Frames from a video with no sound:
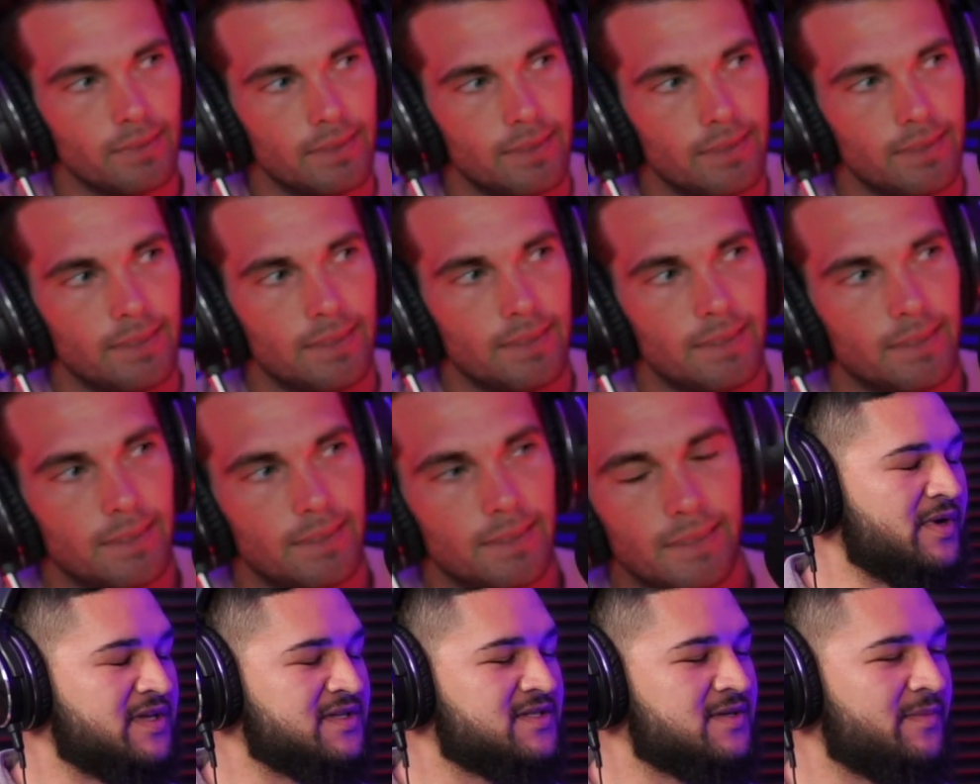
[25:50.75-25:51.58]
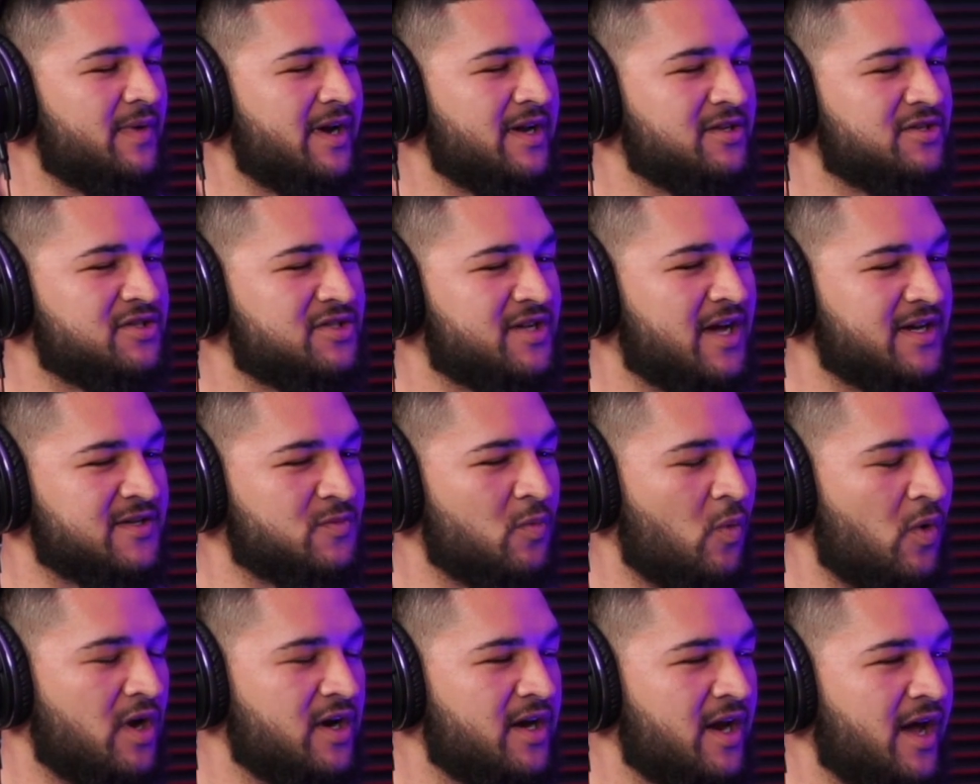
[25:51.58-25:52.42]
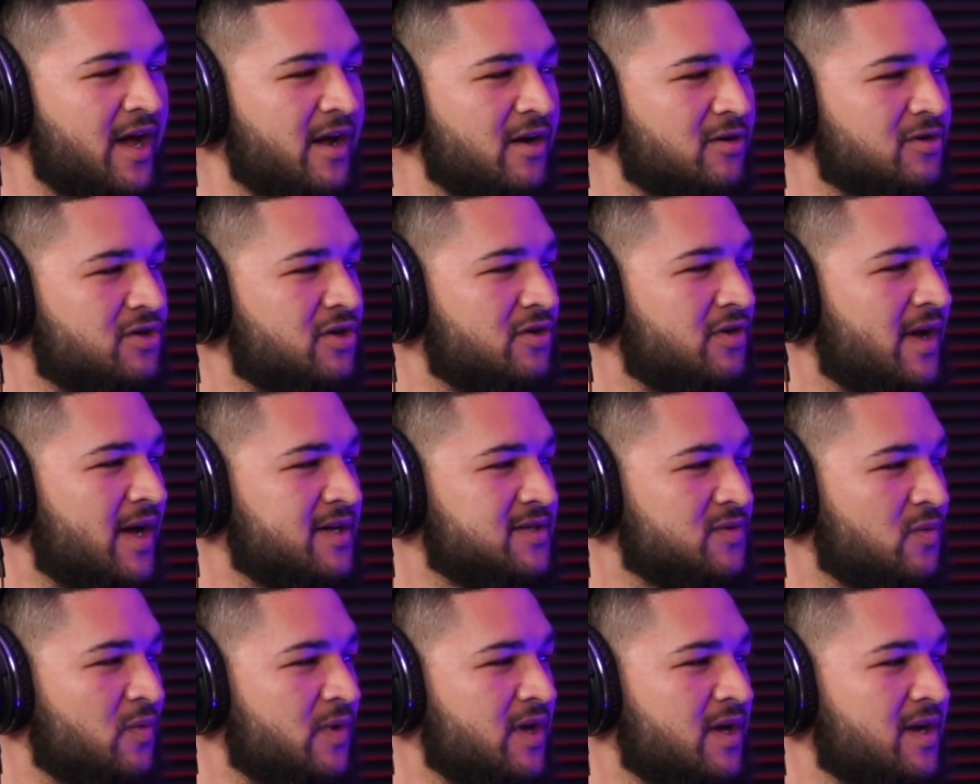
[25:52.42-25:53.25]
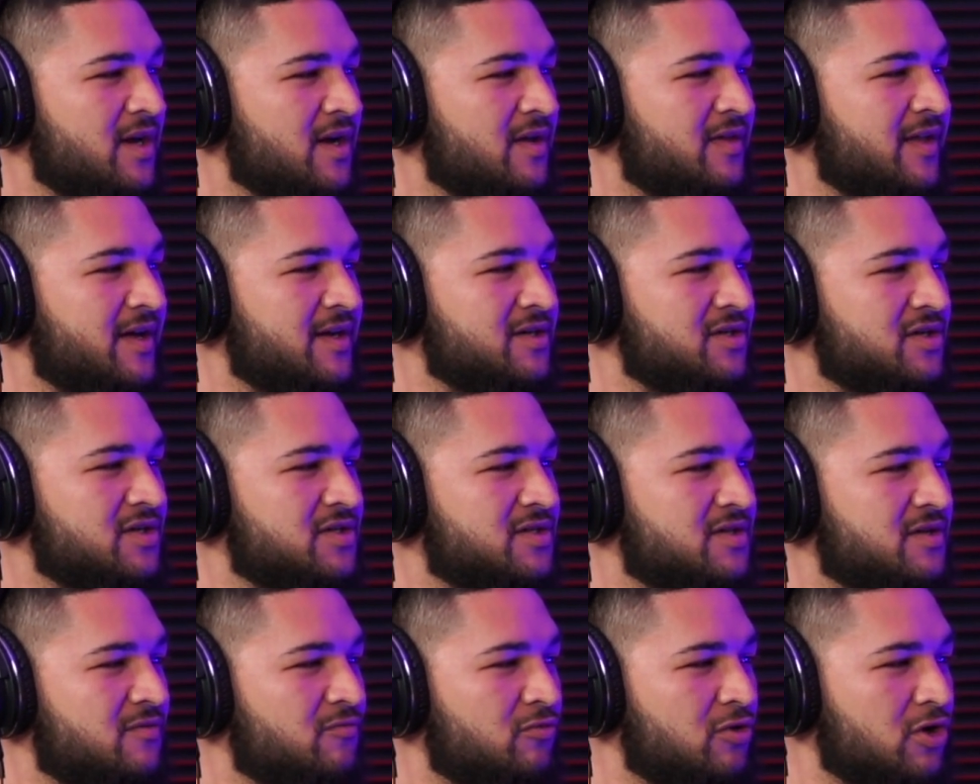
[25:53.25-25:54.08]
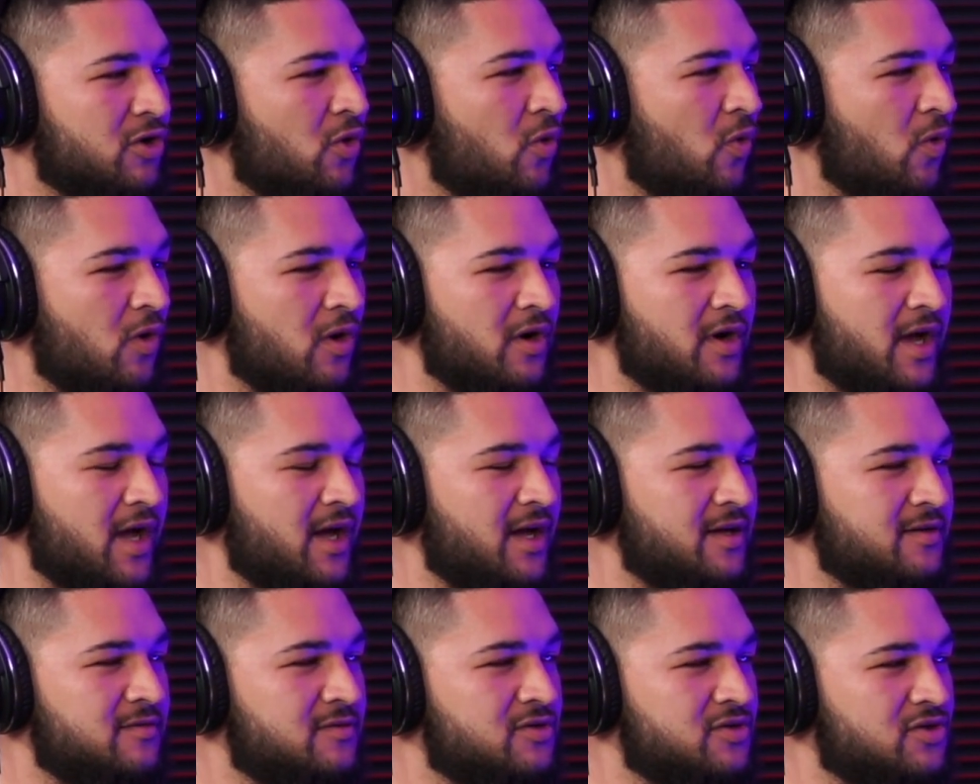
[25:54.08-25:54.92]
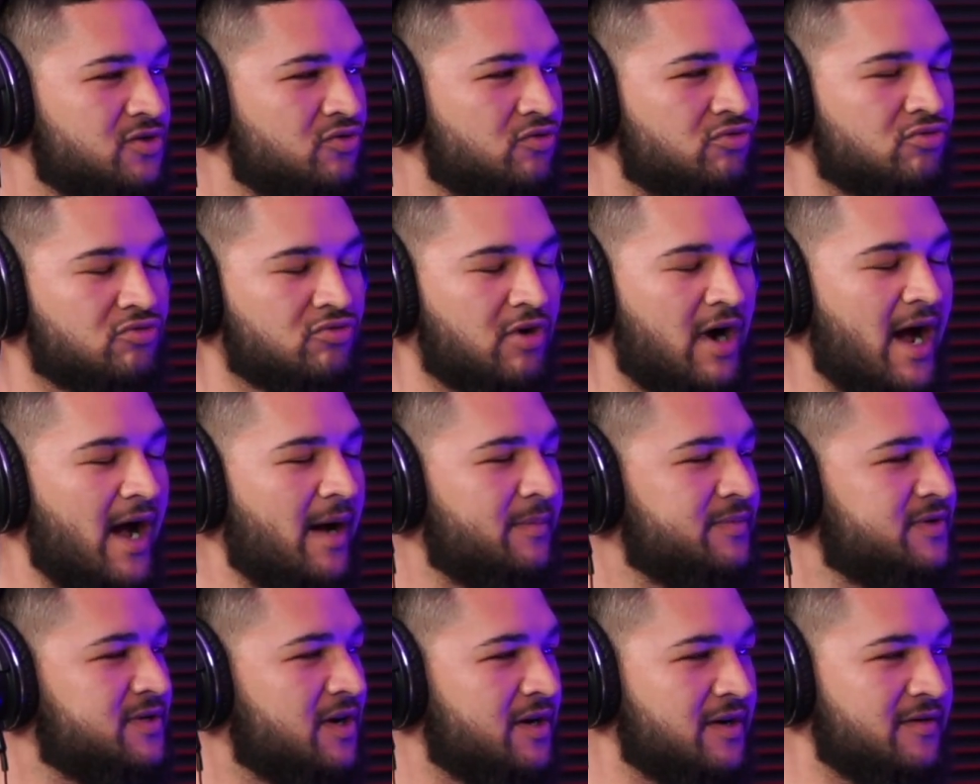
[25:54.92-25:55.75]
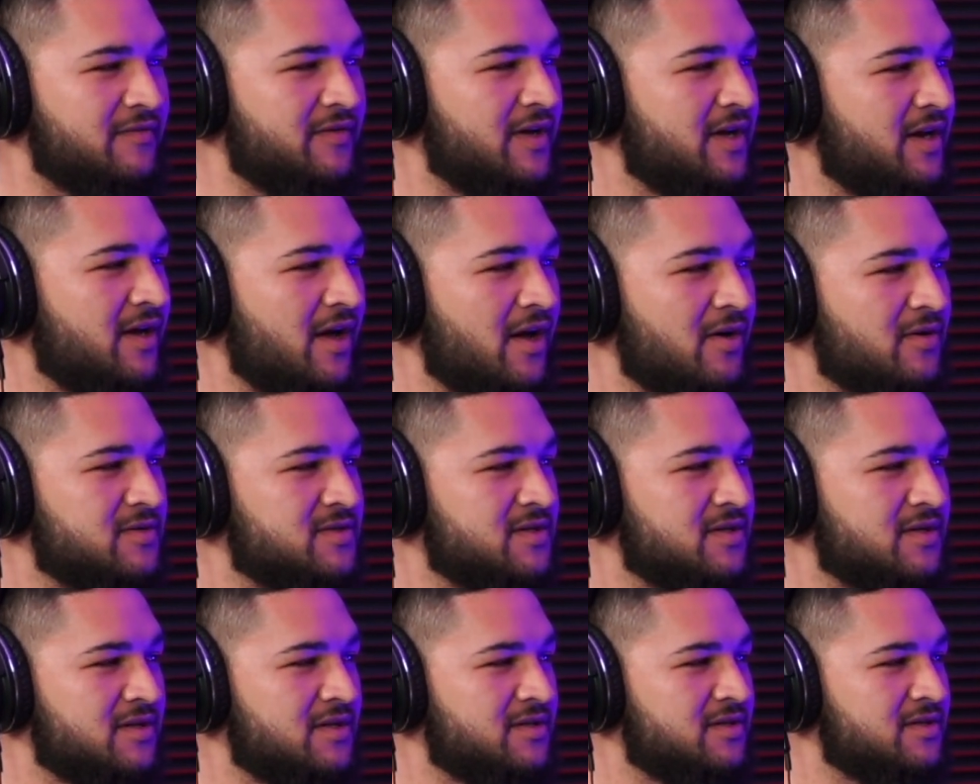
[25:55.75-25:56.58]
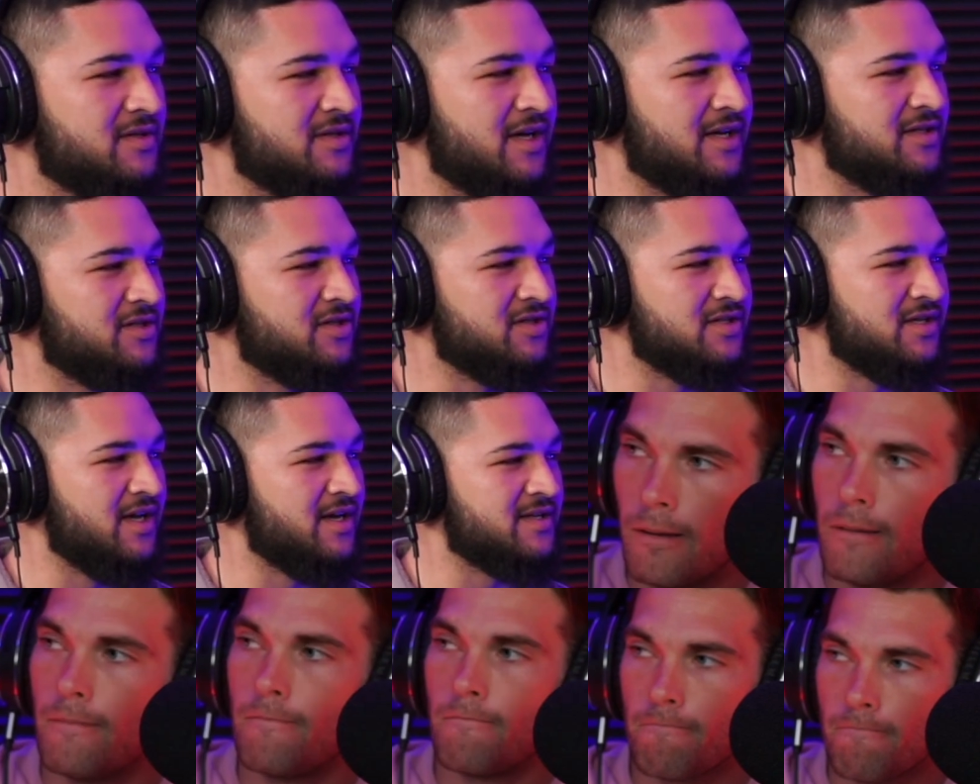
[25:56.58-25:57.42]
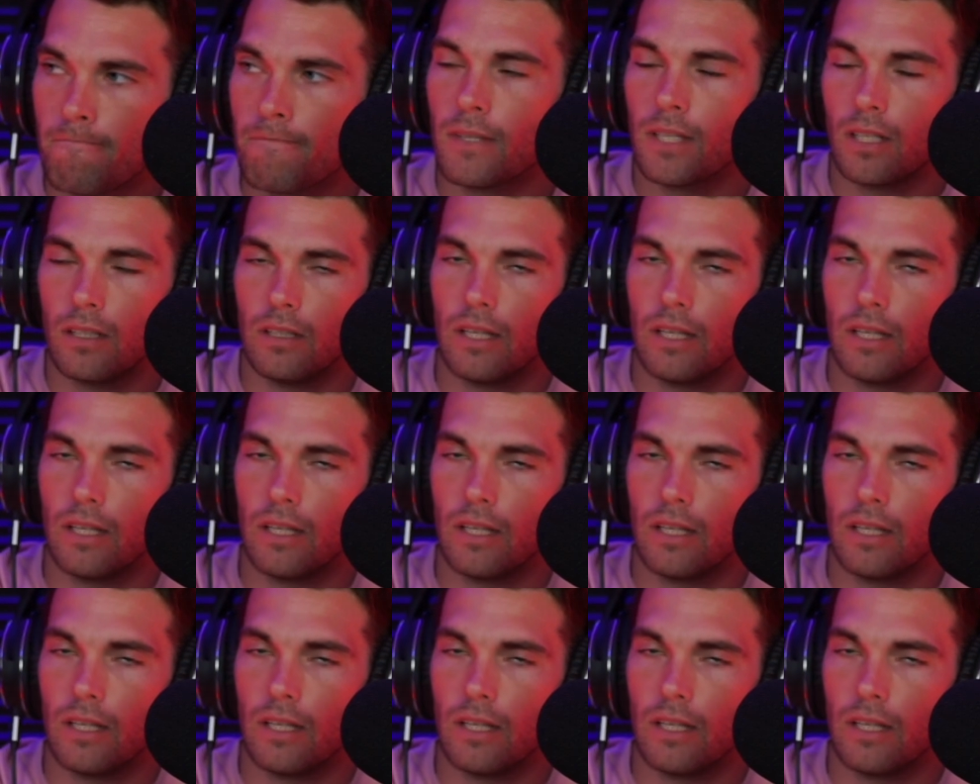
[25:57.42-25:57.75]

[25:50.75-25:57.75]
Would you recommend somebody just takes 1 day or 2 days a week and they just record a just crap ton of videos and that just gets them good?